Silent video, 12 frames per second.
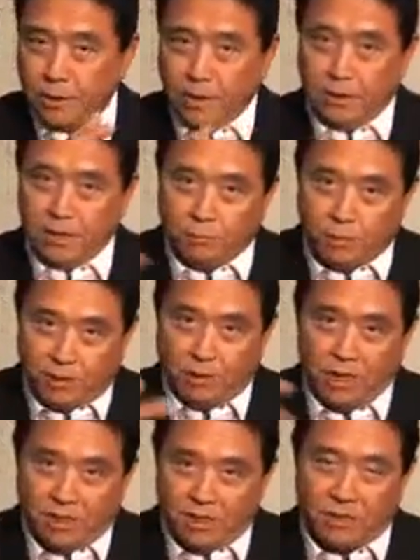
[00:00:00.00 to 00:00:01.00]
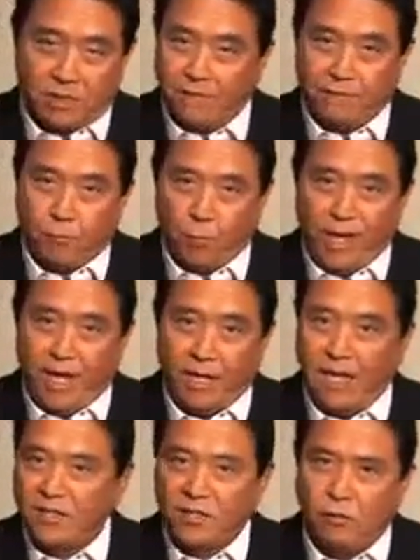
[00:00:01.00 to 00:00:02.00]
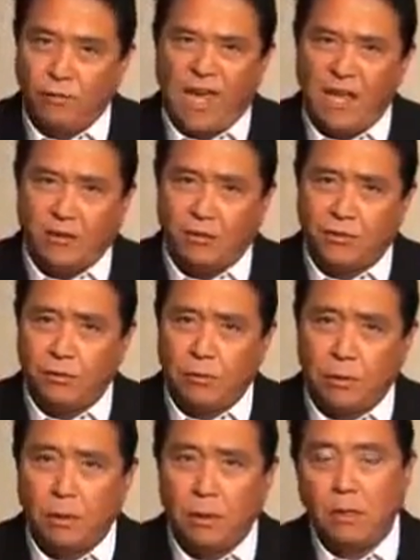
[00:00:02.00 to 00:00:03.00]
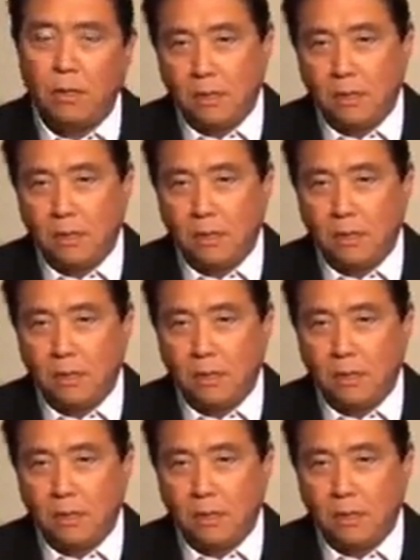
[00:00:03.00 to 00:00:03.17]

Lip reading: It's just stuffed away. It has no value to it.